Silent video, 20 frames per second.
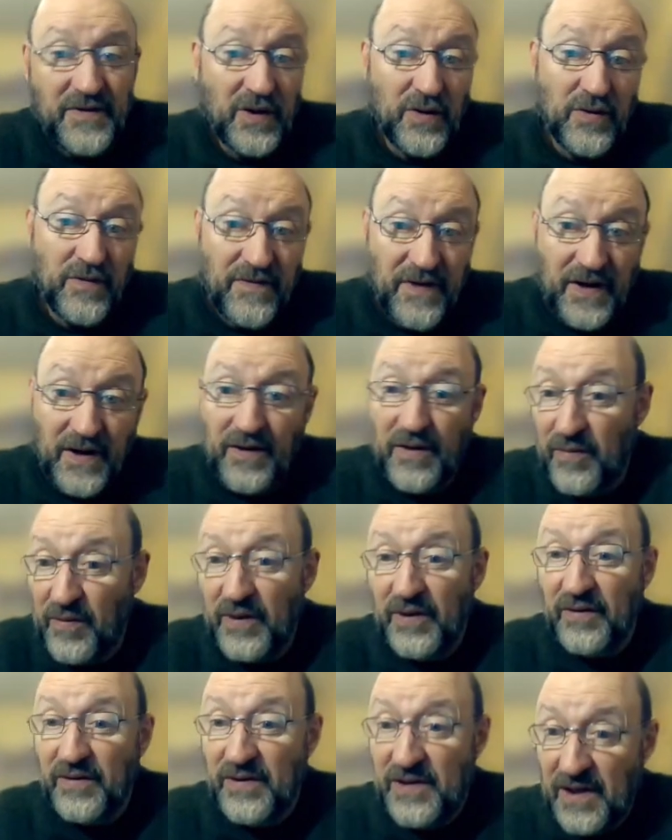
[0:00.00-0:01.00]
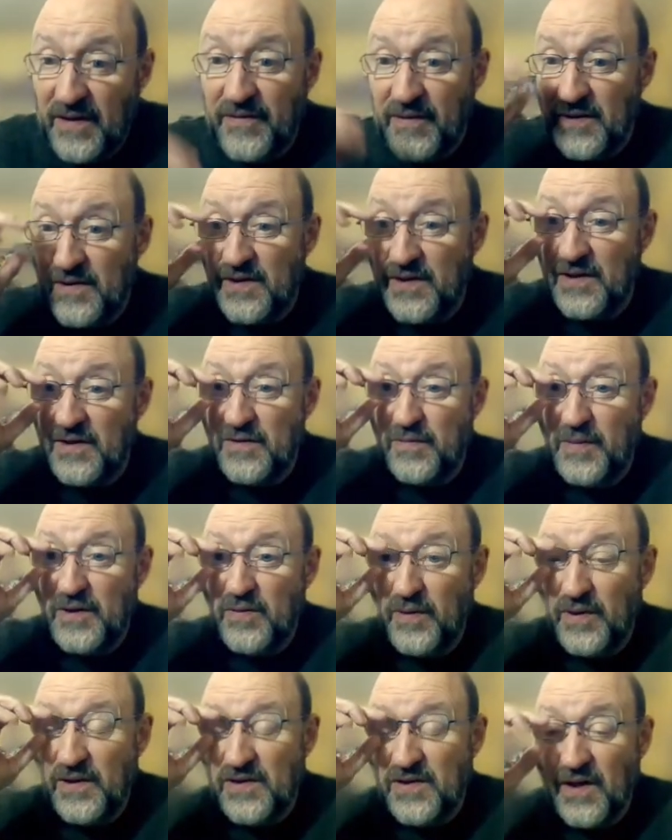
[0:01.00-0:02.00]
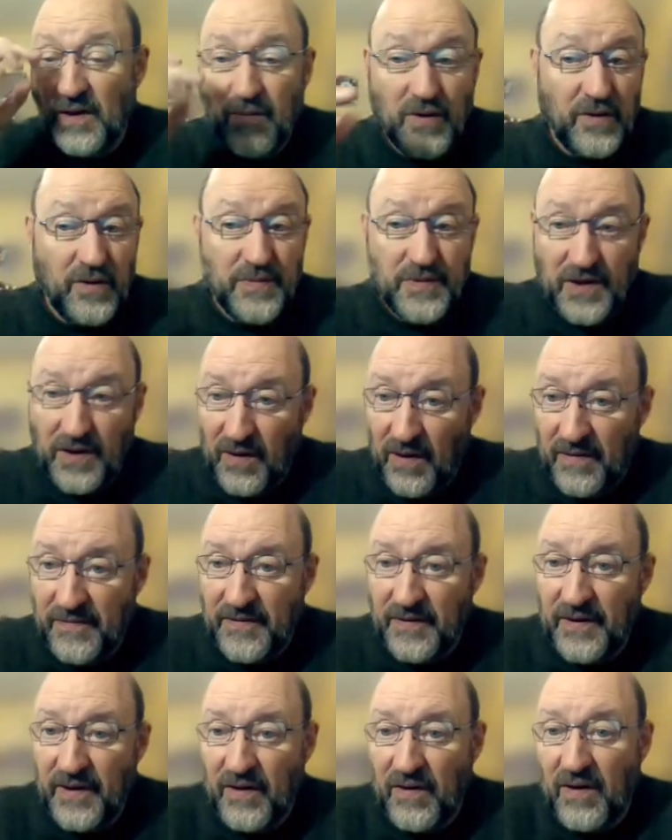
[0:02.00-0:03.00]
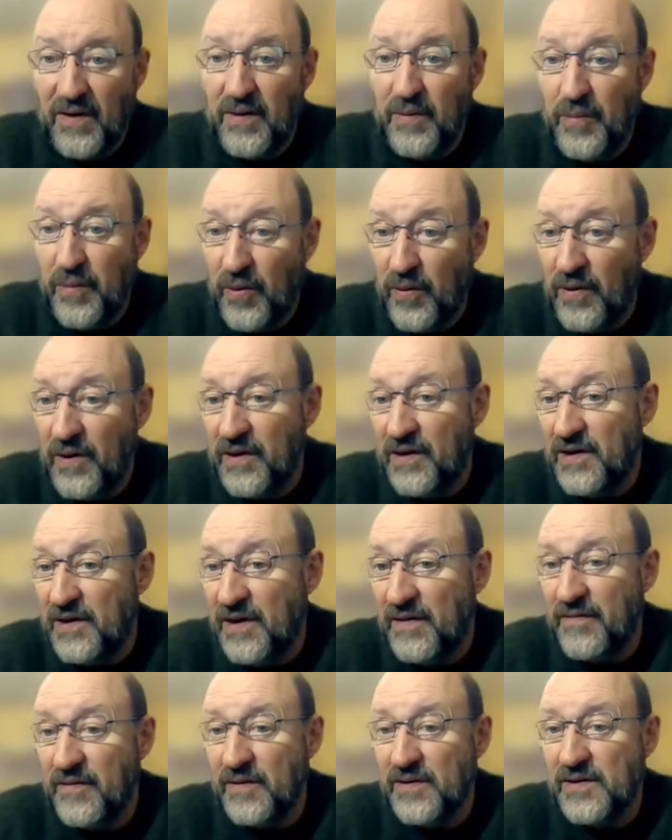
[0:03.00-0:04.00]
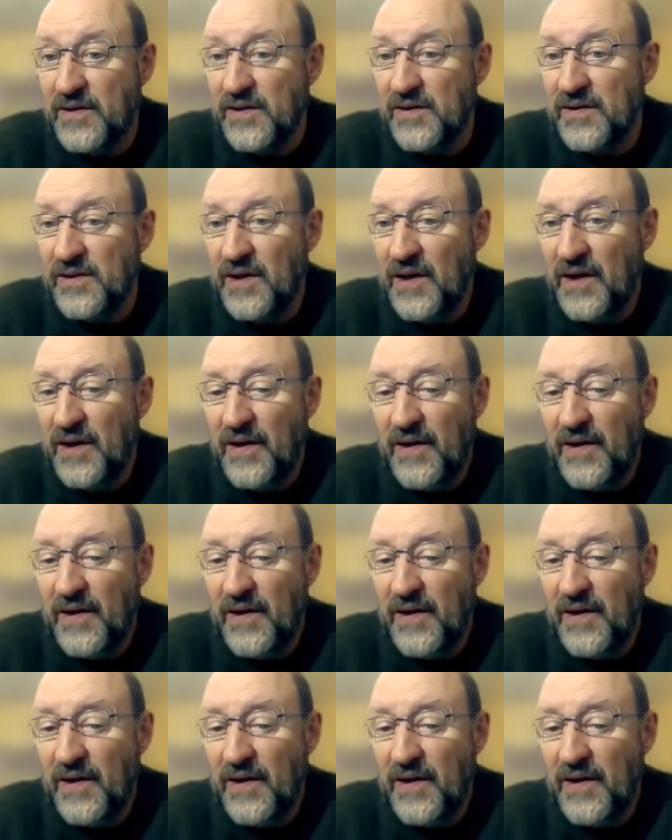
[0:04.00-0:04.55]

if there are very real differences between subgroups, and often there are important differences,